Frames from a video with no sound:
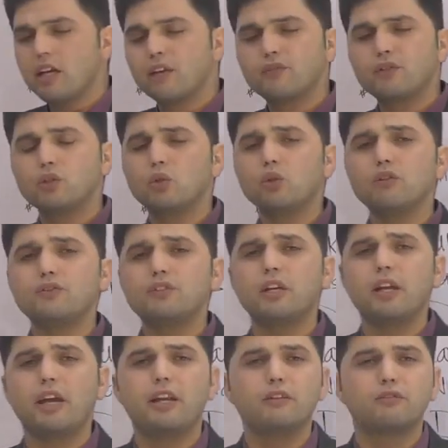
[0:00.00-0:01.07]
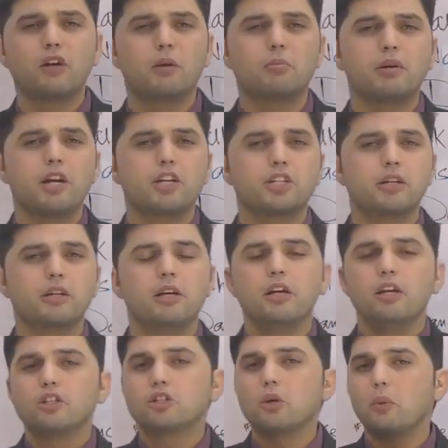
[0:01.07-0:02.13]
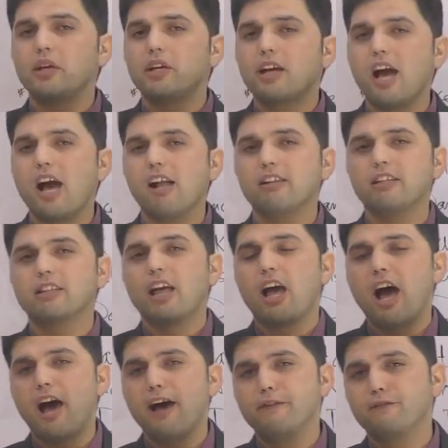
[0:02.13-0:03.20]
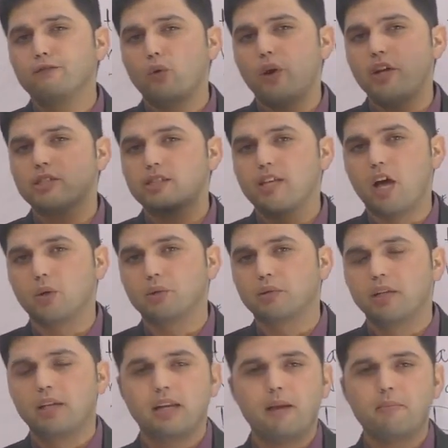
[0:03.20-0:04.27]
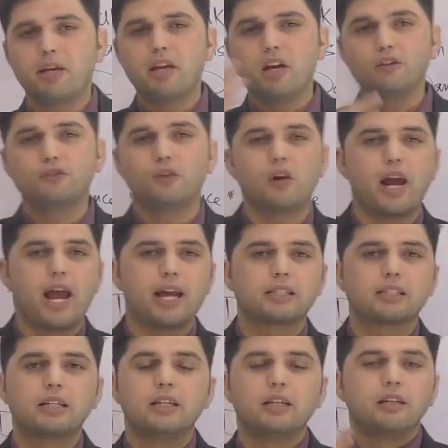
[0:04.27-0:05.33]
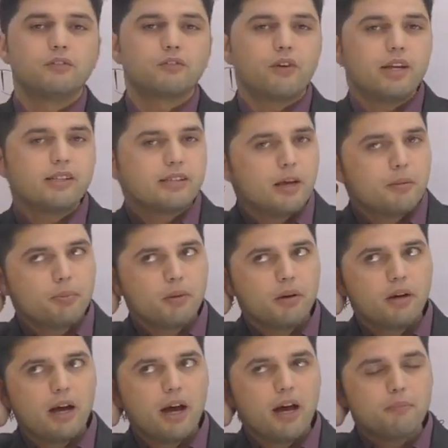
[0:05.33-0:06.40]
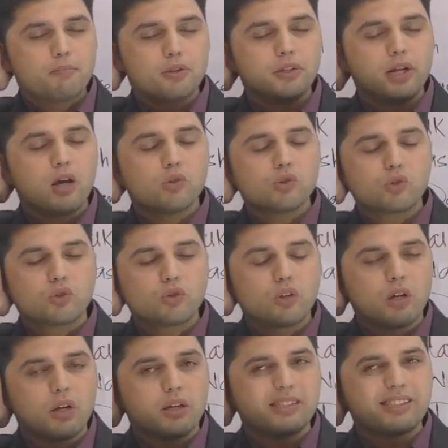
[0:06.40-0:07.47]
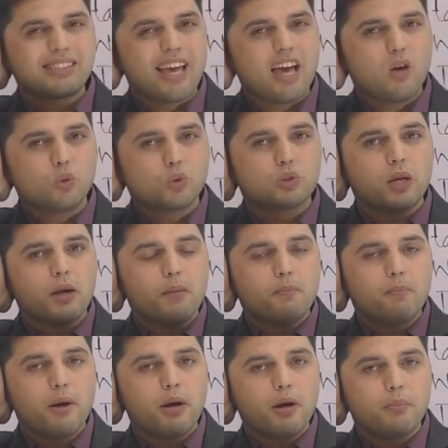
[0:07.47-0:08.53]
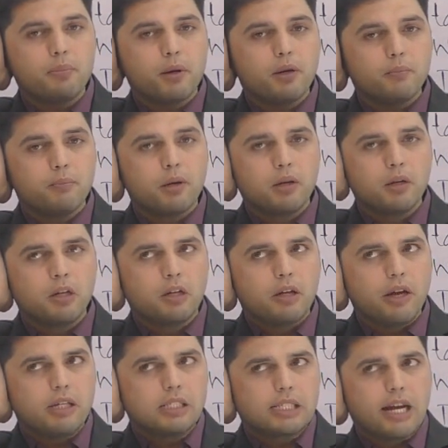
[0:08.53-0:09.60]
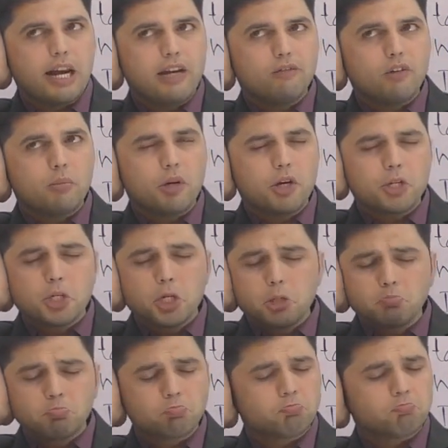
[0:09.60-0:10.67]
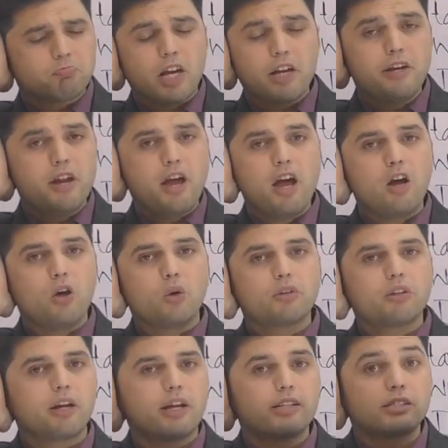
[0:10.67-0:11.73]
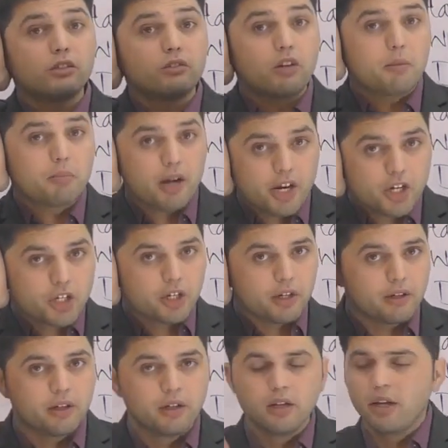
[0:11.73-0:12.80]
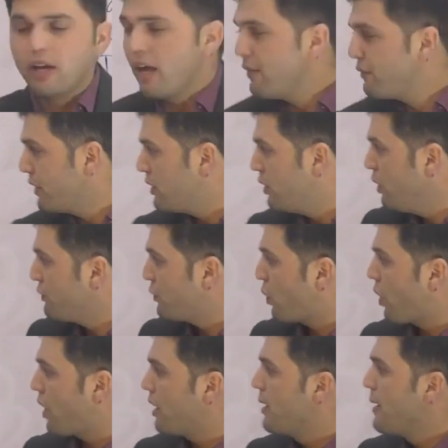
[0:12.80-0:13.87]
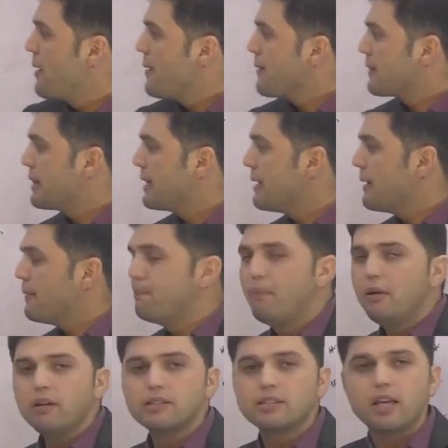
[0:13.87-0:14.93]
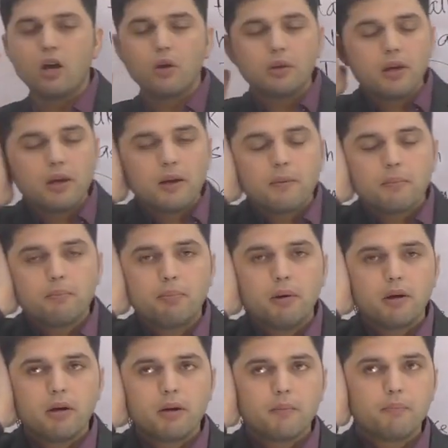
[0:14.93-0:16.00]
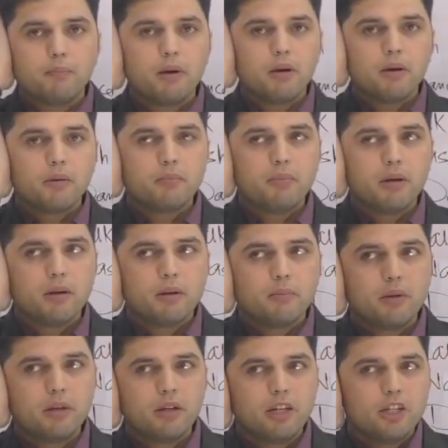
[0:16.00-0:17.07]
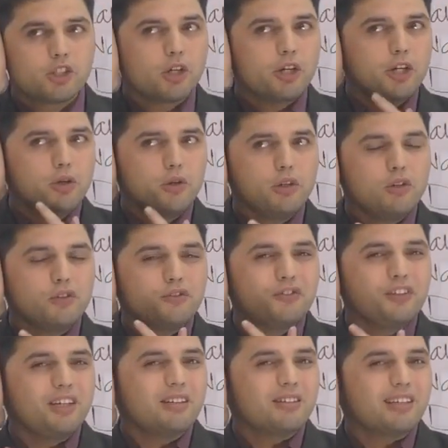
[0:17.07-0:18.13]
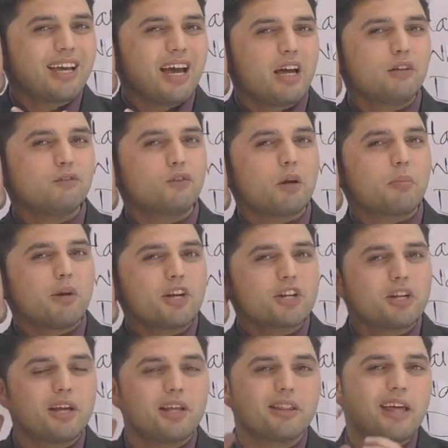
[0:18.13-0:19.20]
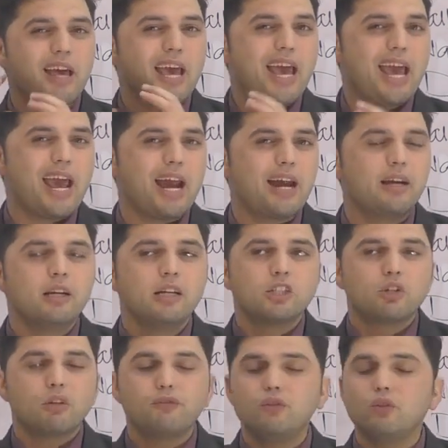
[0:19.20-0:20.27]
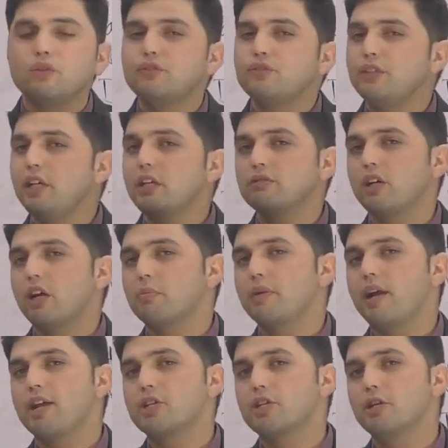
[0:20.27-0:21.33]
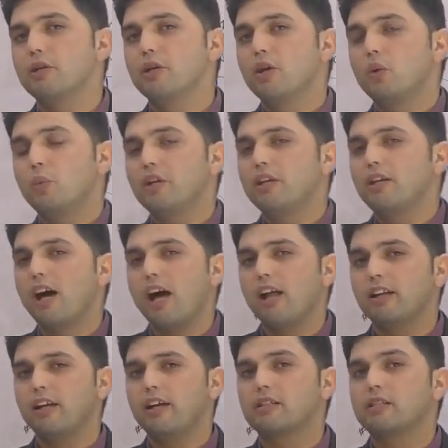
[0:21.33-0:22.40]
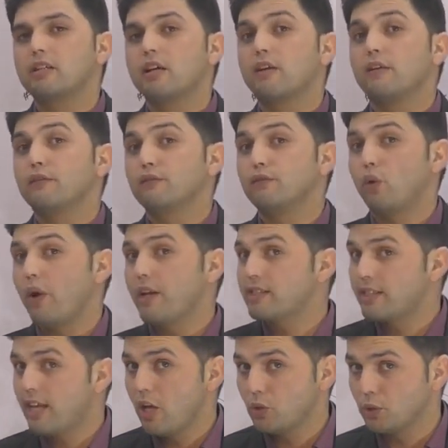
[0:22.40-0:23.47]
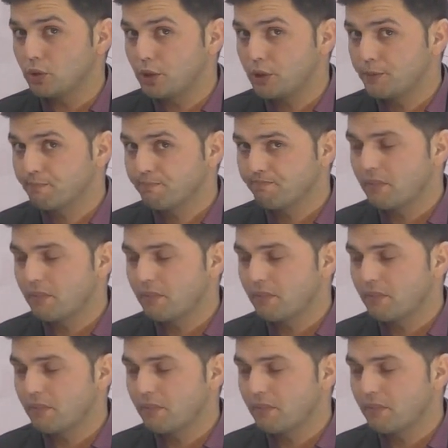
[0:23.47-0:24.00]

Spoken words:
If you don't feel any vibration, so we call it unvoiced sound. Let me go for it. For example, I pronounce the sound P, P, P. Is there any vibration? No, there is no vibration. If I go for the B sound, B, B, B, B. So, you feel a kind of vibration in the air. So, if you feel vibration, we call it voice sound.